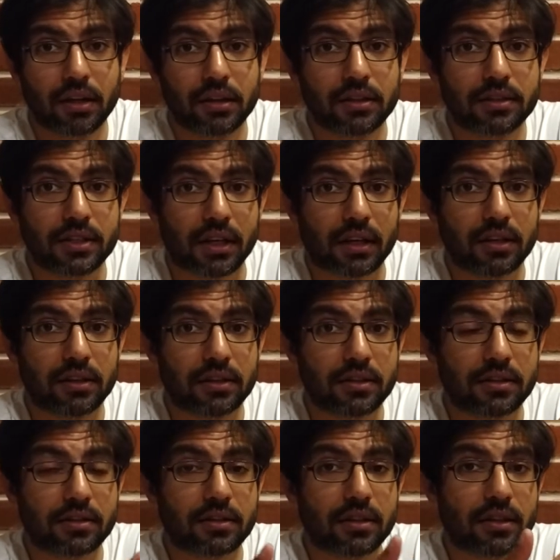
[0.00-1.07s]
second
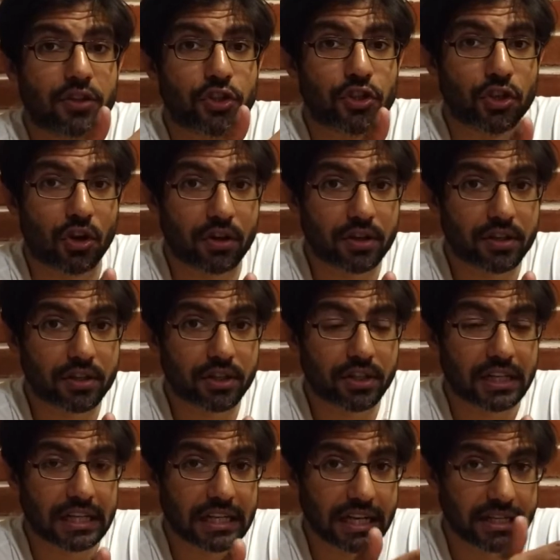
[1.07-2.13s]
is a short
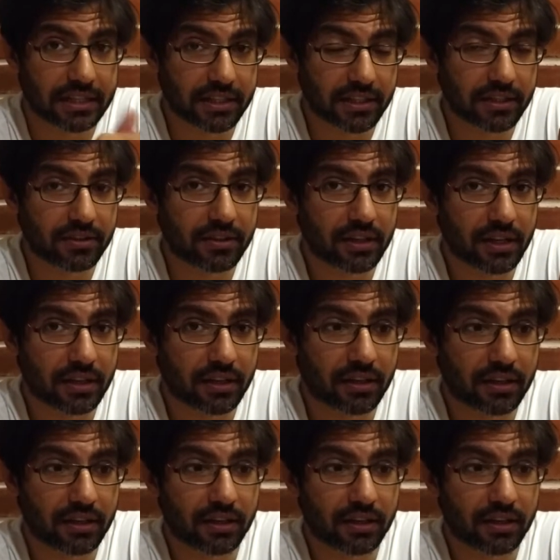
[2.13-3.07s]
90-degree link,